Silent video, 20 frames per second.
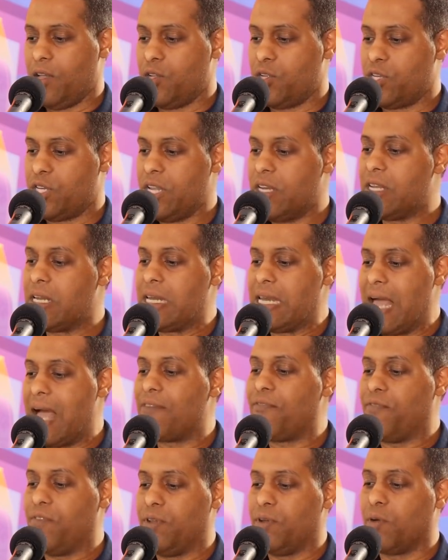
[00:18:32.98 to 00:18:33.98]
She did
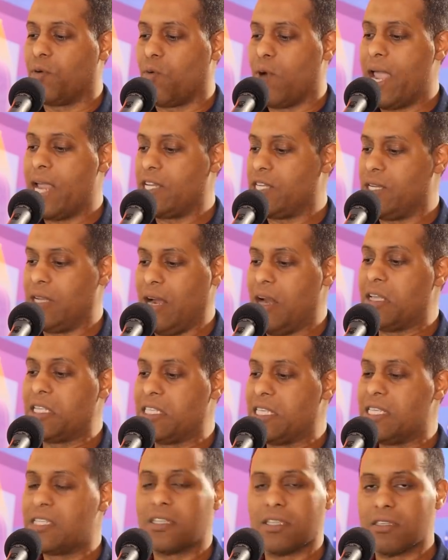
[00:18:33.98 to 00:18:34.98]
not feel right. Her
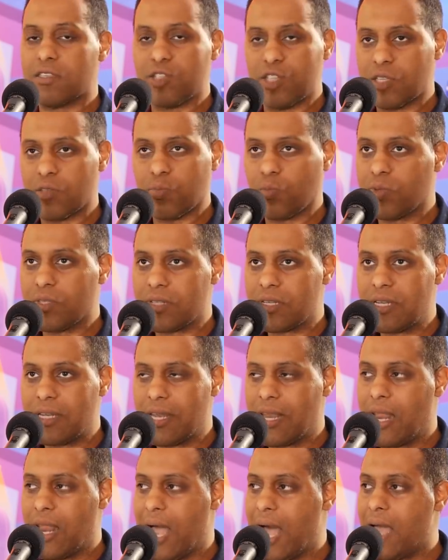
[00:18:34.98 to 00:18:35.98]
existence just was
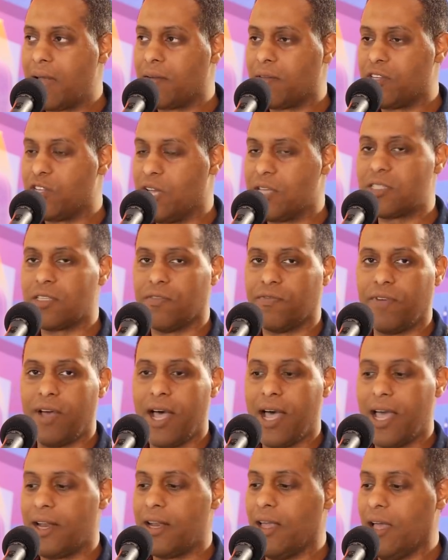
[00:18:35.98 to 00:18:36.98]
not
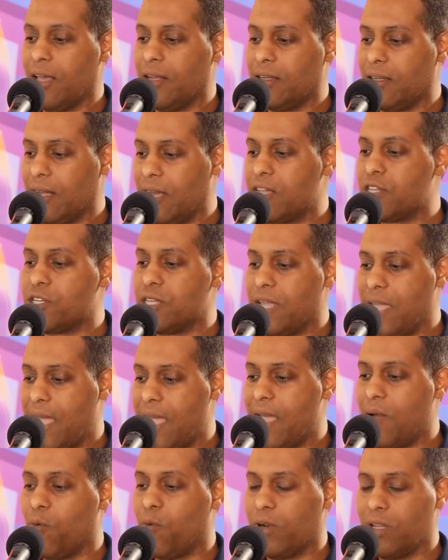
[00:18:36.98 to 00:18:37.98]
justified unless she
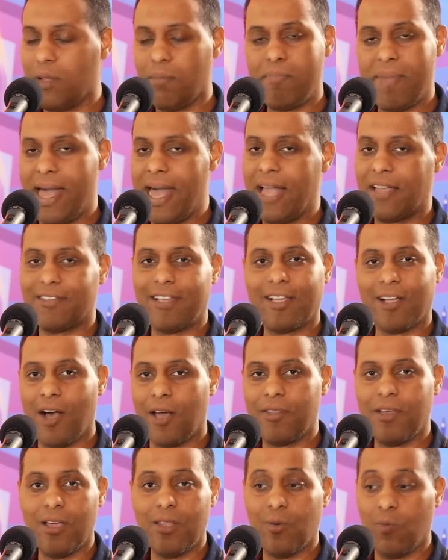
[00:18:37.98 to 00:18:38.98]
had one of the bags like
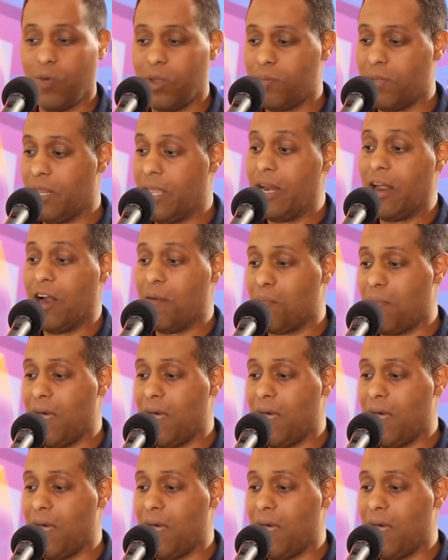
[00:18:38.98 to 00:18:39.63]
all the other women. In her